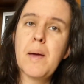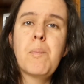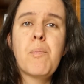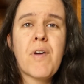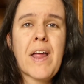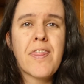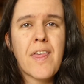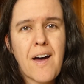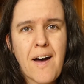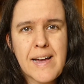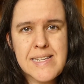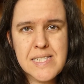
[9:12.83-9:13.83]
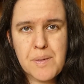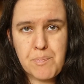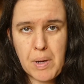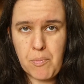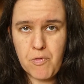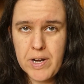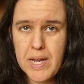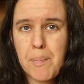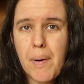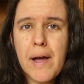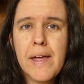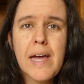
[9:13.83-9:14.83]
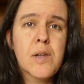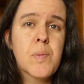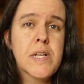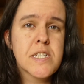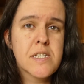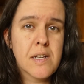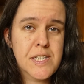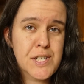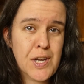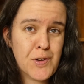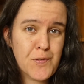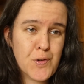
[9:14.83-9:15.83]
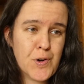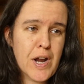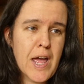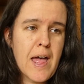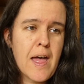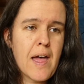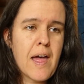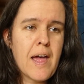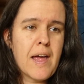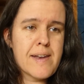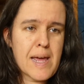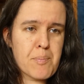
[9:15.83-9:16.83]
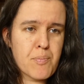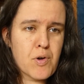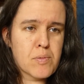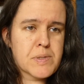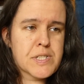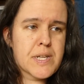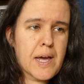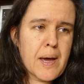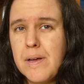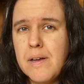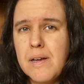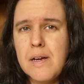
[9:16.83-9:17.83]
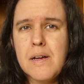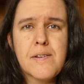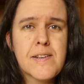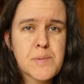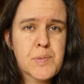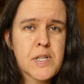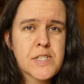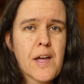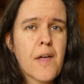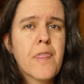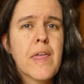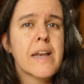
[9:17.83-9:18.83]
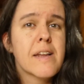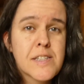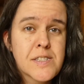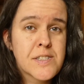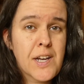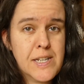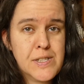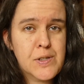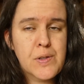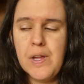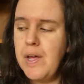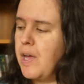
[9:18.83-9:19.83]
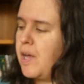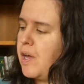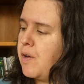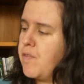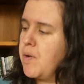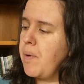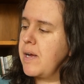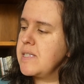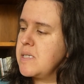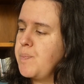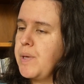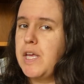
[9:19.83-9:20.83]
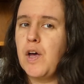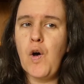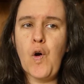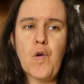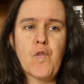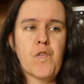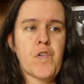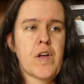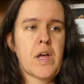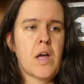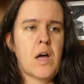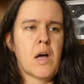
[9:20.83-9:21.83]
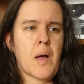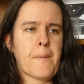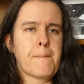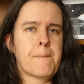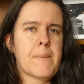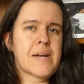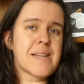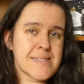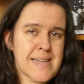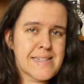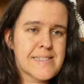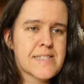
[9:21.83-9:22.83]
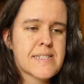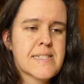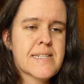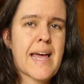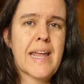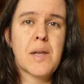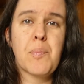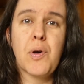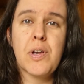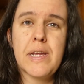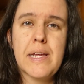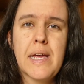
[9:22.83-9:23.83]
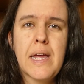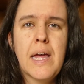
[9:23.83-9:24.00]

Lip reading: Breath, Ice, Memory by Edwidge Danticat for that prompt, just because I think the title reminds me of the senses and the body,